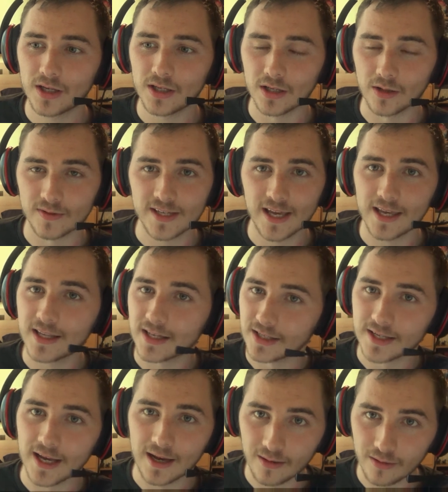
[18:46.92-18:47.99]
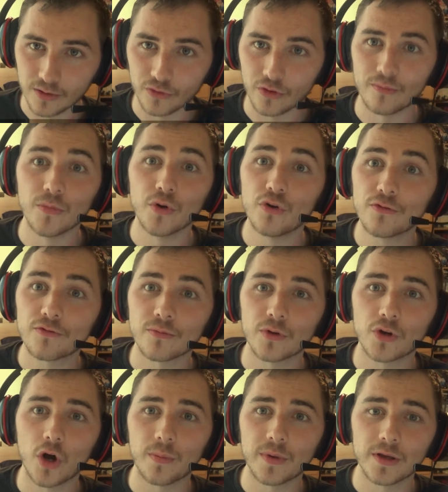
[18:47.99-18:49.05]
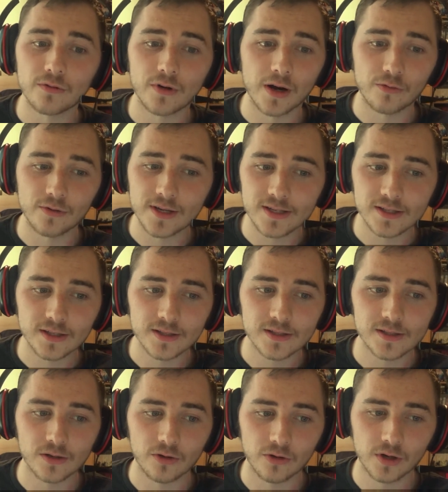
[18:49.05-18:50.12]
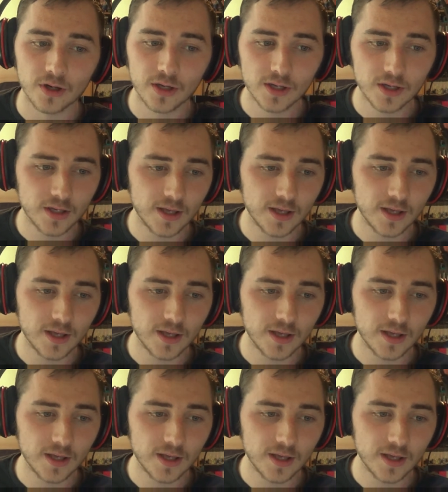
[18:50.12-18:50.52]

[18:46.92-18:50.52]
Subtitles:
you know, taken down or removed from copyright reasons, or